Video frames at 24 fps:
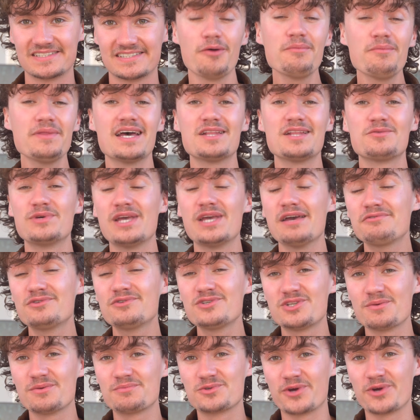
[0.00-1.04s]
From that we have
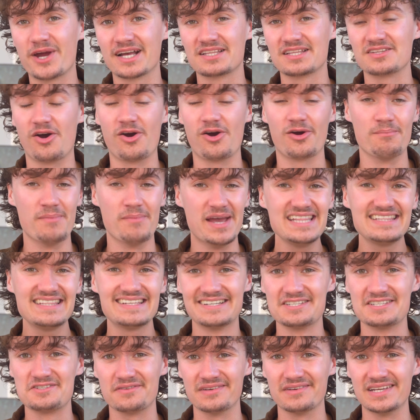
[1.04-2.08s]
to subtract our
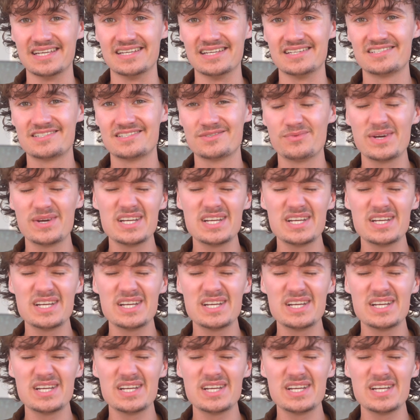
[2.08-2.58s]
maintenance fees,